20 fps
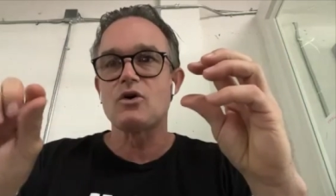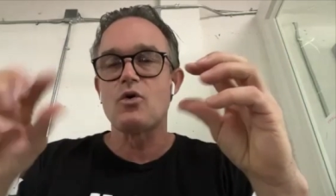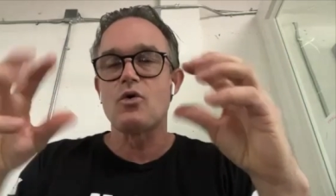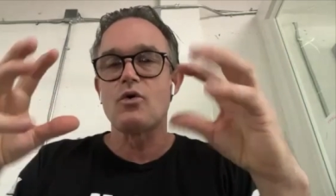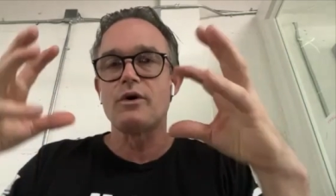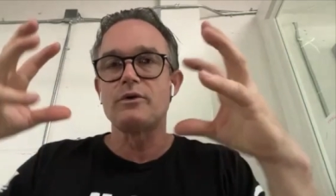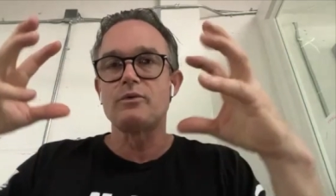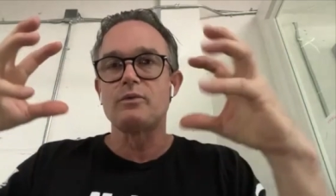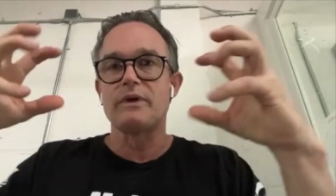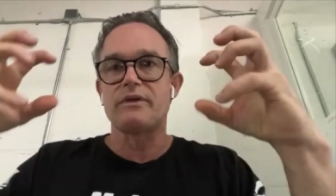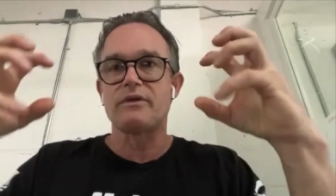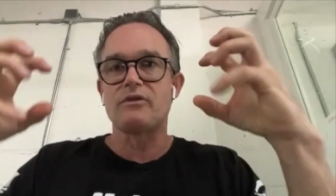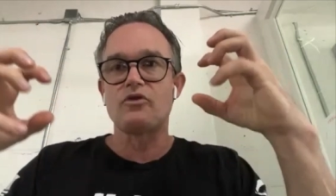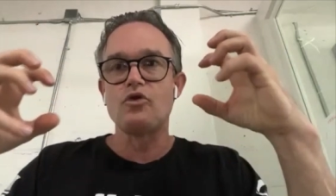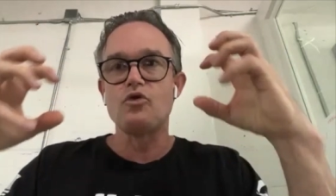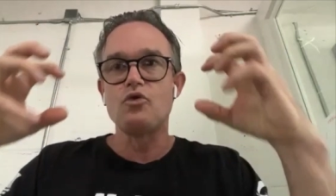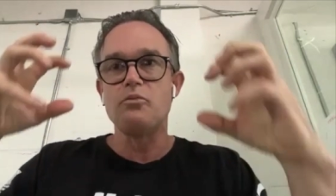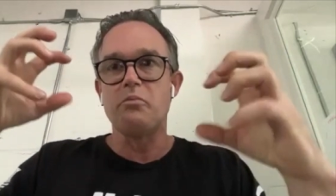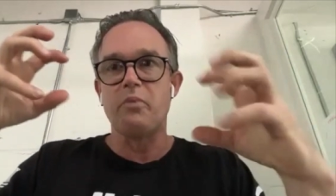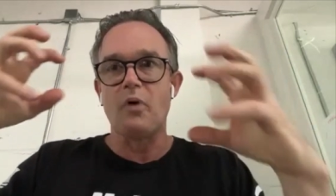cord with
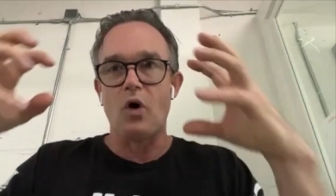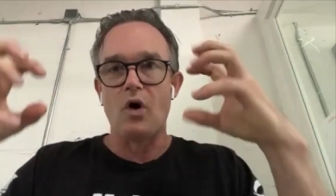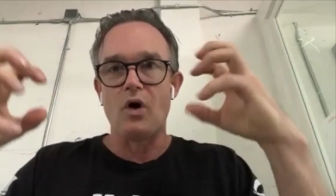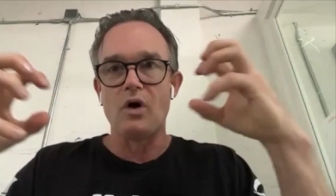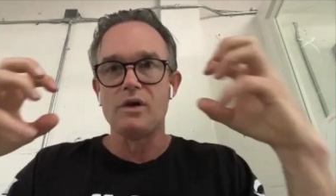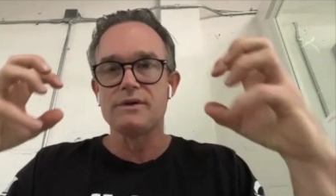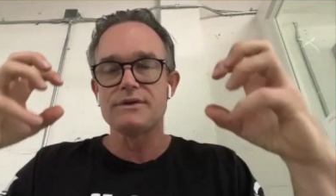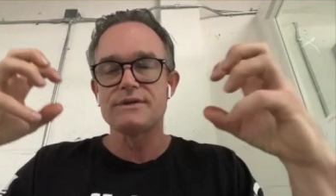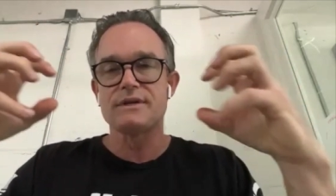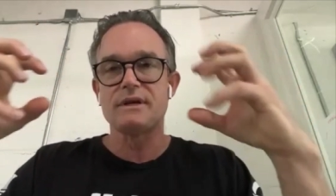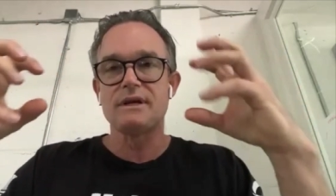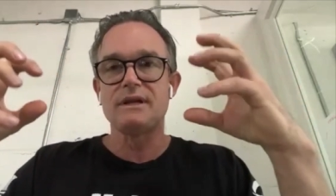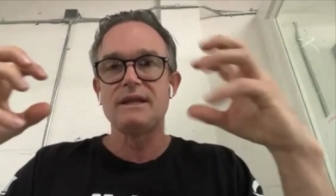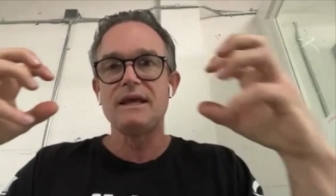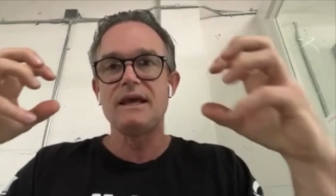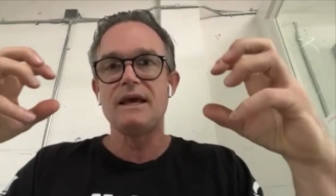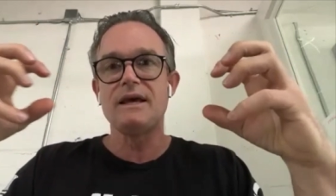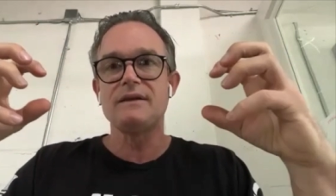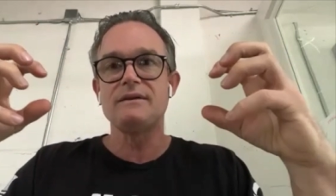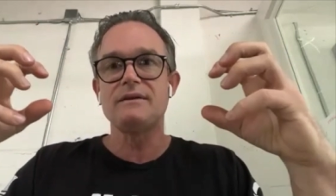two balls in
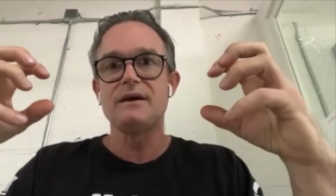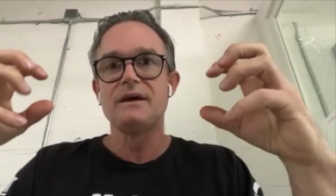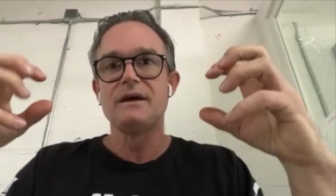the I've end. Got